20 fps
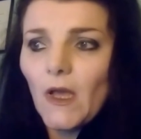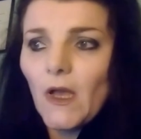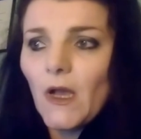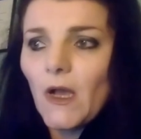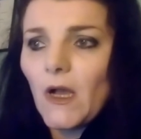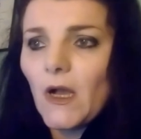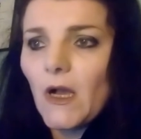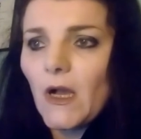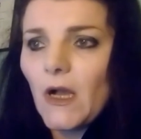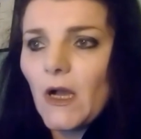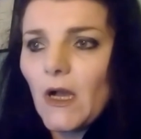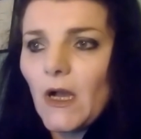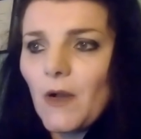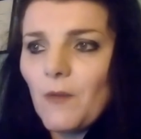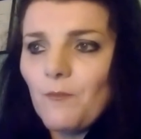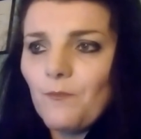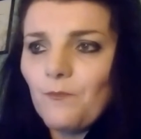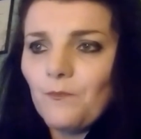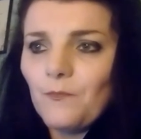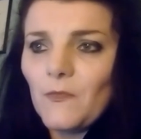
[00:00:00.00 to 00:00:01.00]

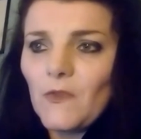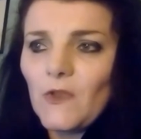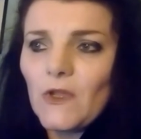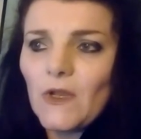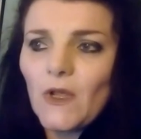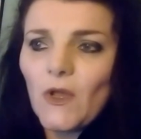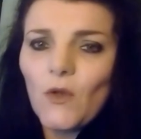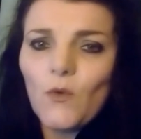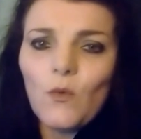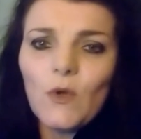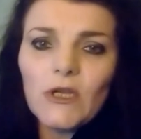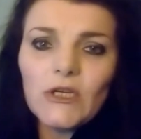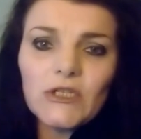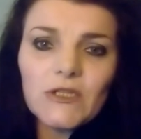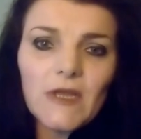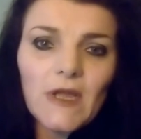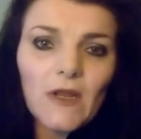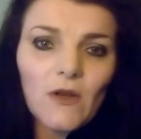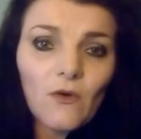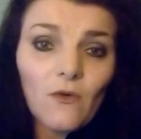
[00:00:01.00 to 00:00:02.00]
which
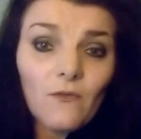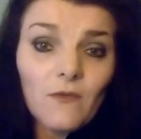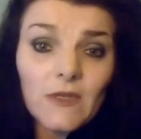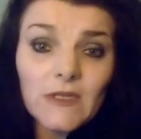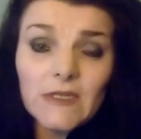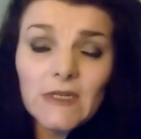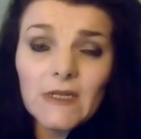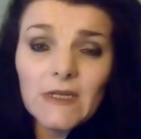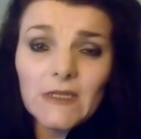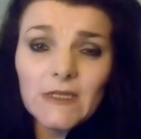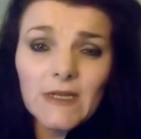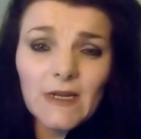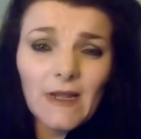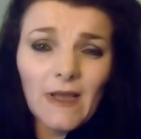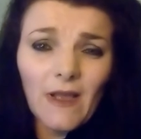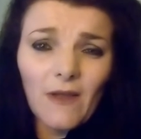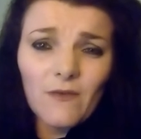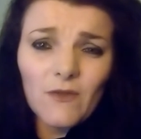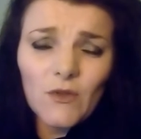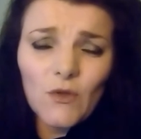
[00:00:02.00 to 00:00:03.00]
then obviously is going to
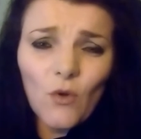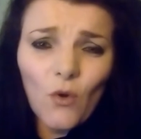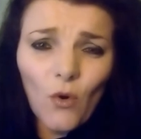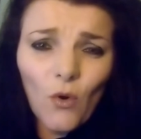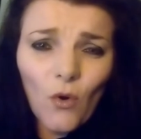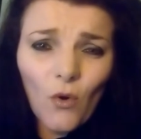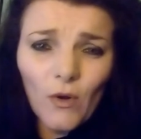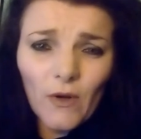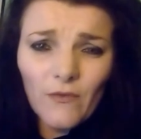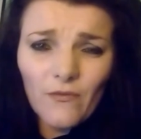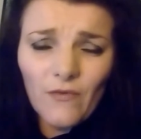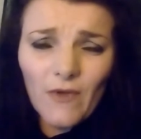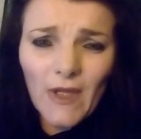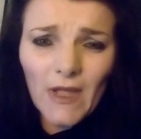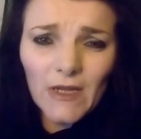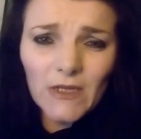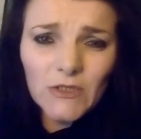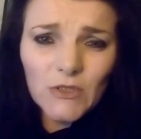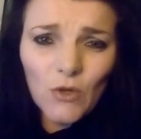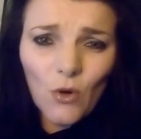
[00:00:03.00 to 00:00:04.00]
have a knock-on
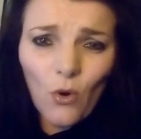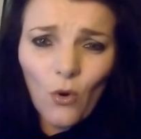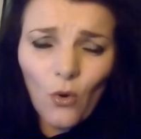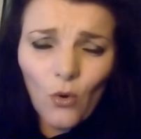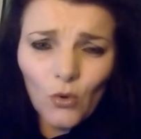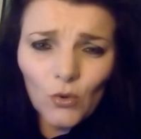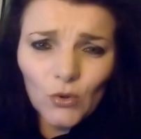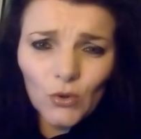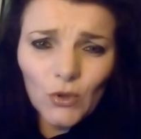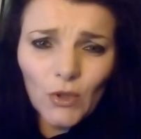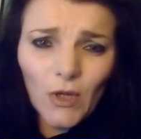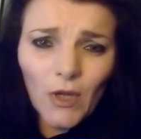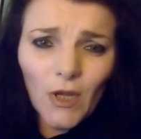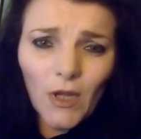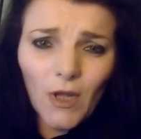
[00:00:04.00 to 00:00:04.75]
effect on,